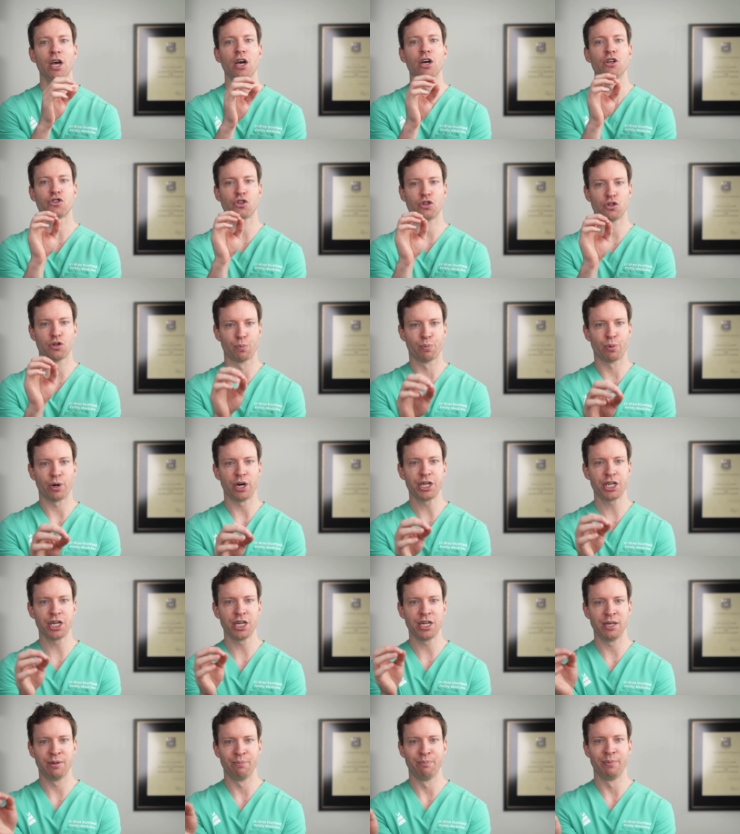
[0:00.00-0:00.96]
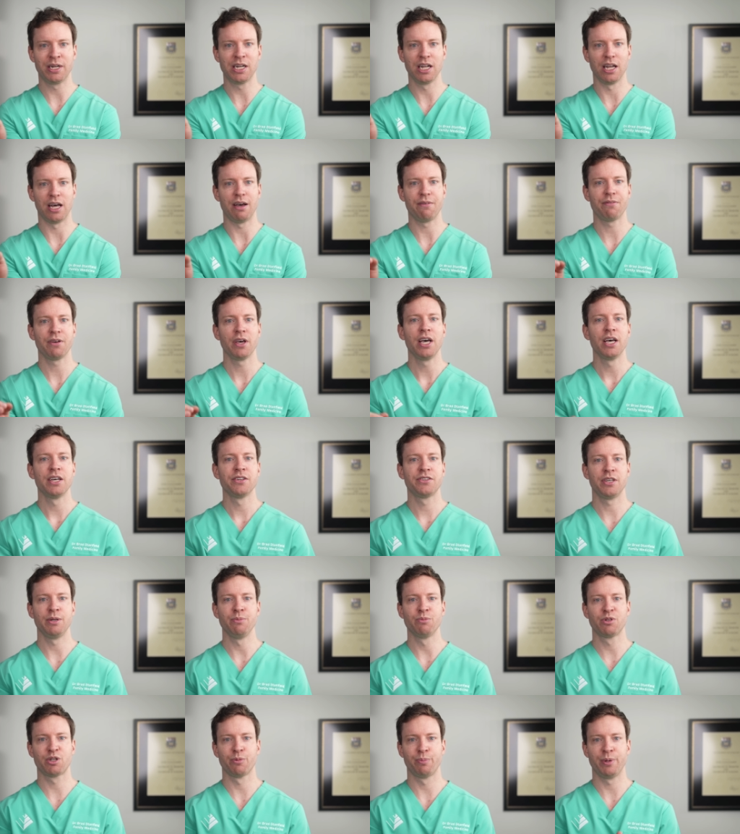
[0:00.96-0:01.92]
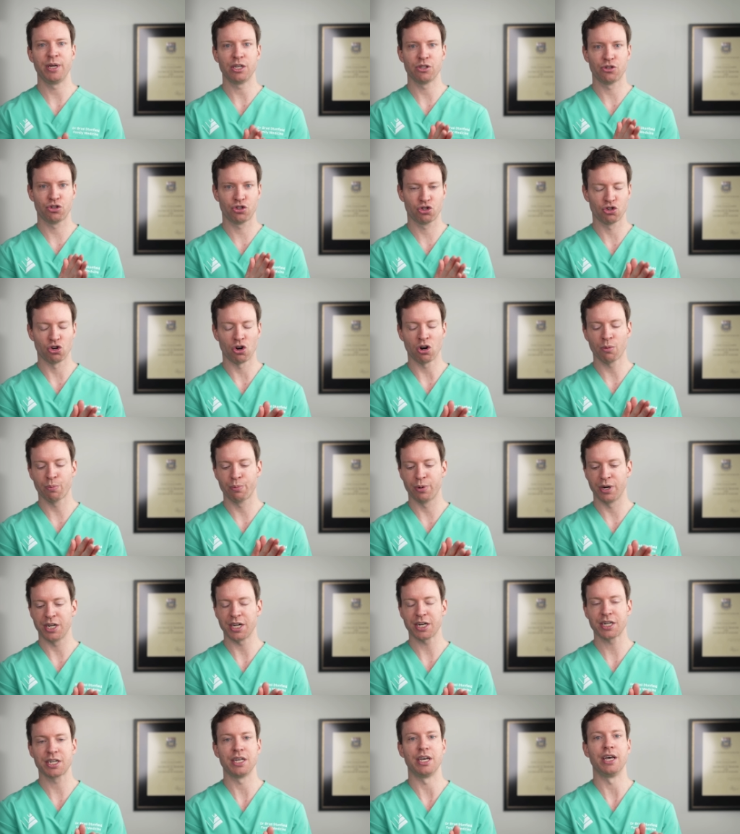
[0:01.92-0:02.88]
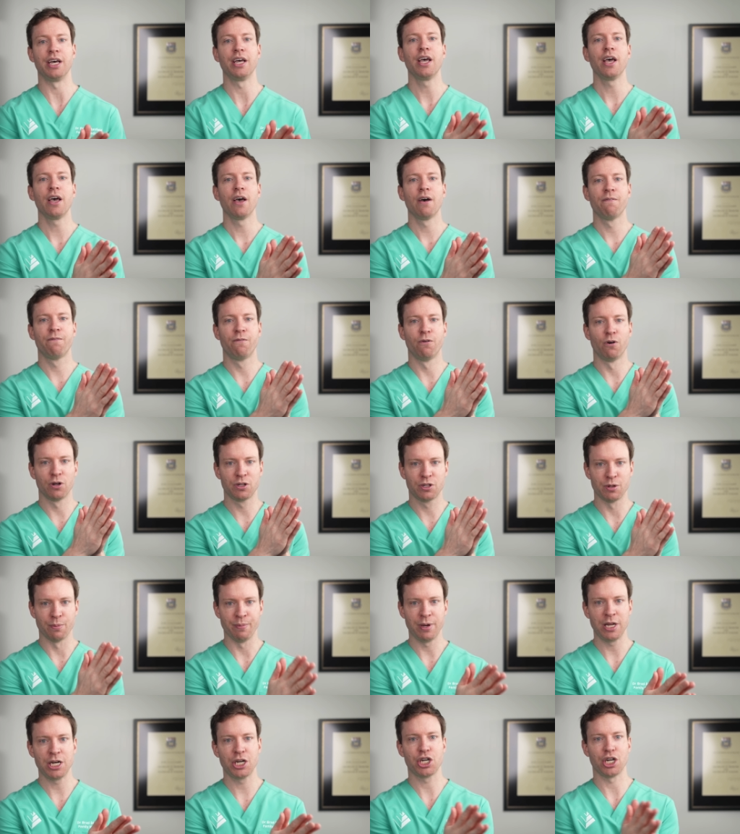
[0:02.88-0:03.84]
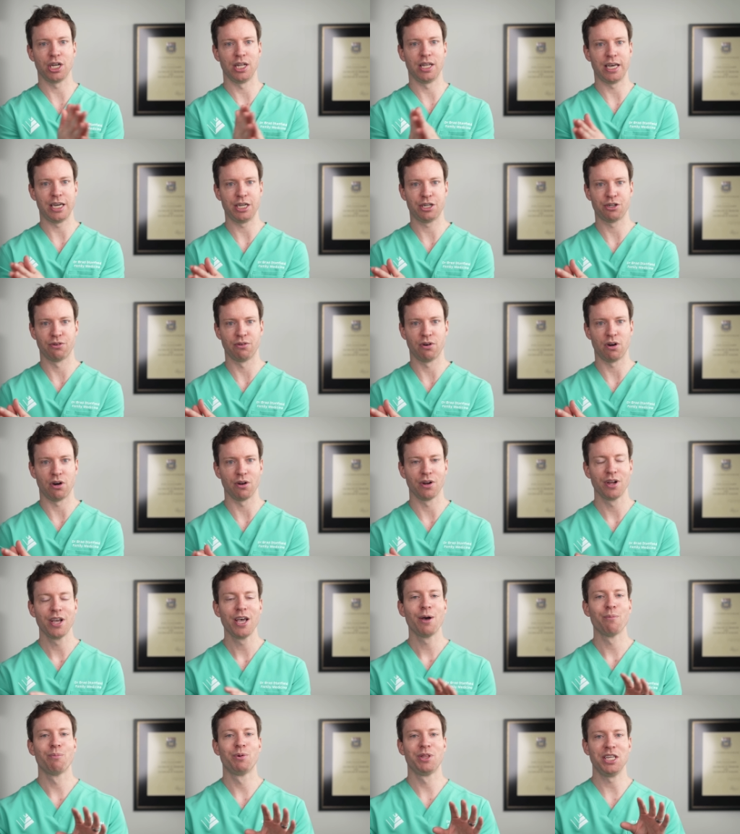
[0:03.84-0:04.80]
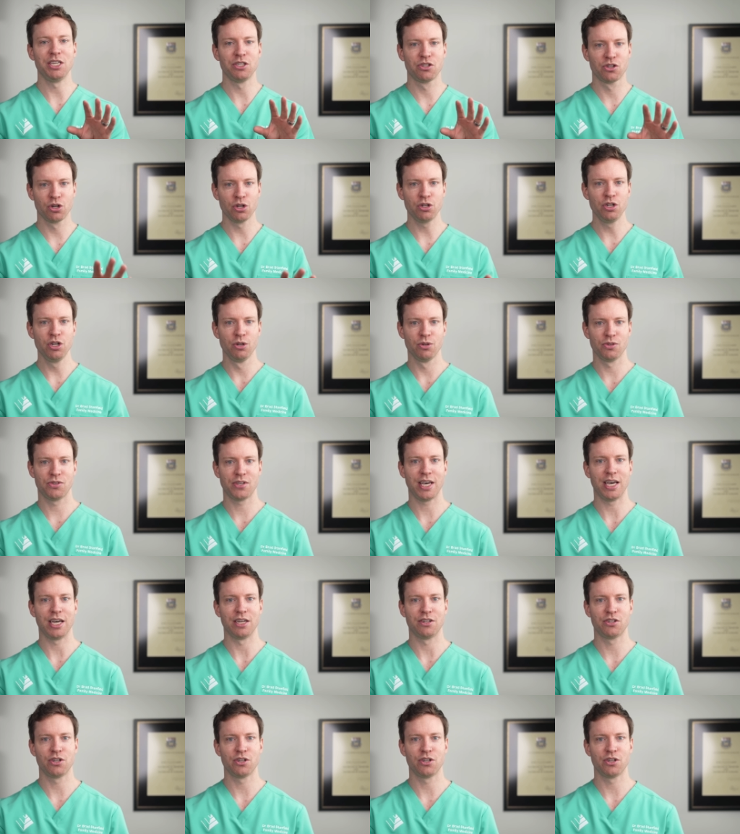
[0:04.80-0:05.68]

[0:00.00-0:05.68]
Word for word: So depression in midlife seems to be a strong predictor for dementia later on. But there's good news here